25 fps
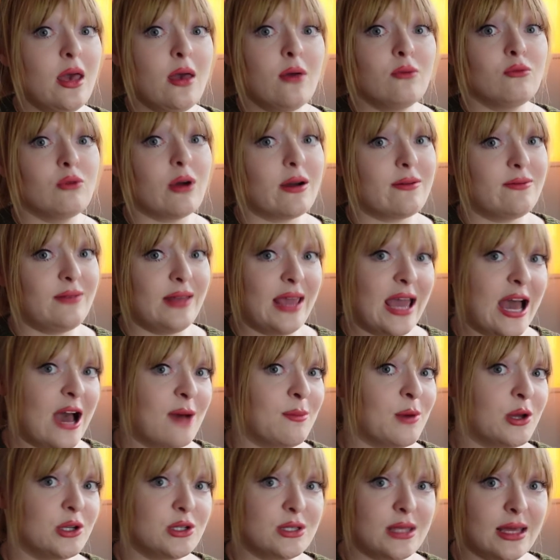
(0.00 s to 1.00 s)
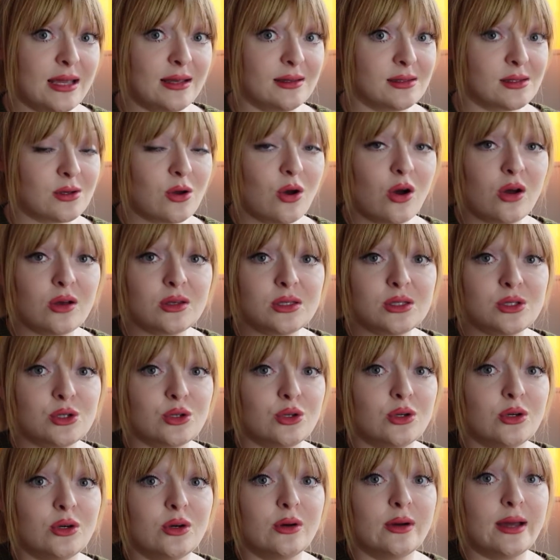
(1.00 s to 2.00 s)
roughly how much things cost
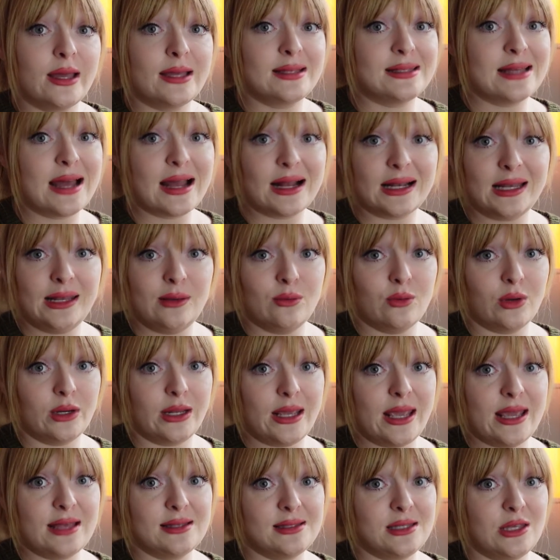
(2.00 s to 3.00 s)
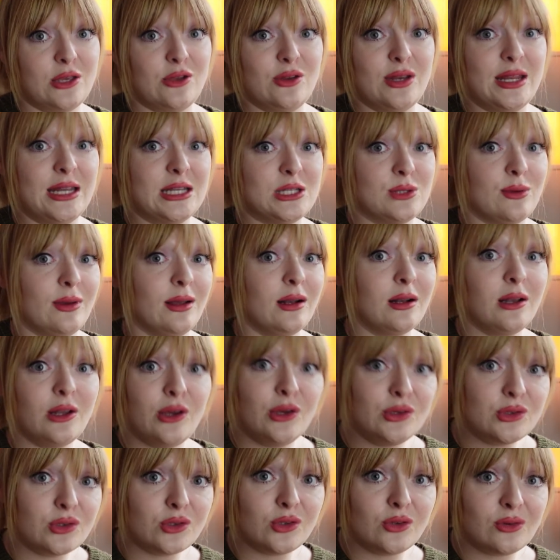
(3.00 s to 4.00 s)
or exactly what it is that you need to
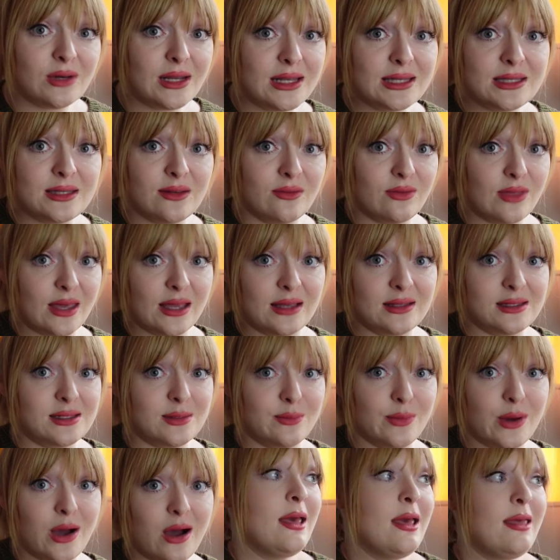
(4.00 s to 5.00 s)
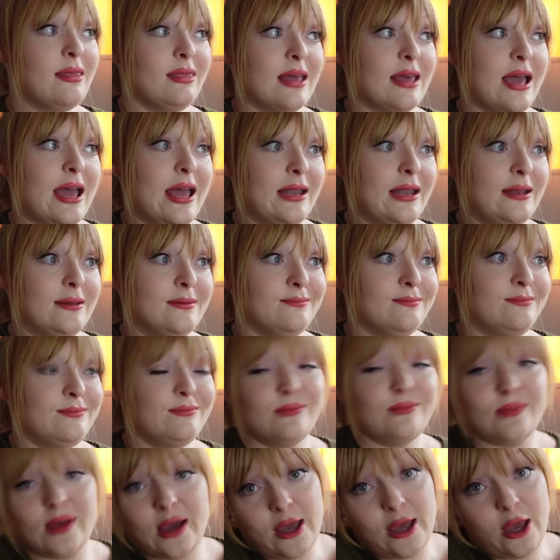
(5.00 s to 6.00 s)
include on your list of things to buy, then
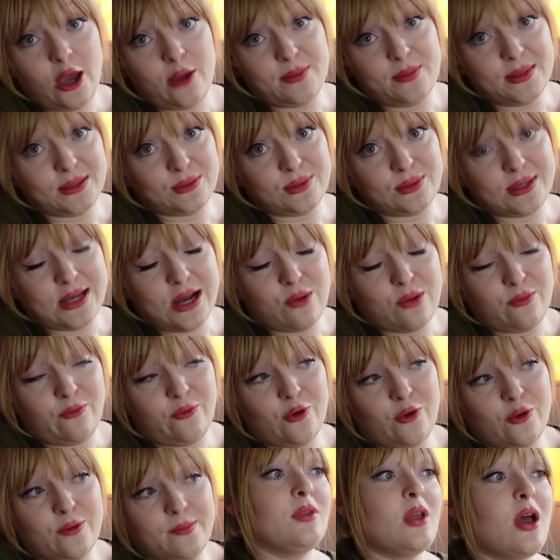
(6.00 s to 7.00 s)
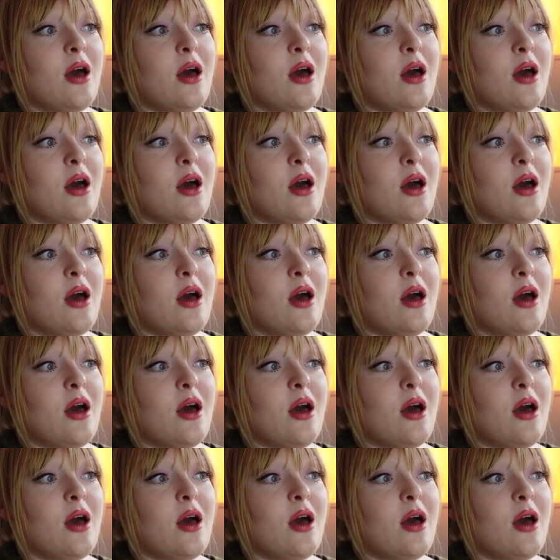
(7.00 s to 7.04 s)
I hope this was helpful.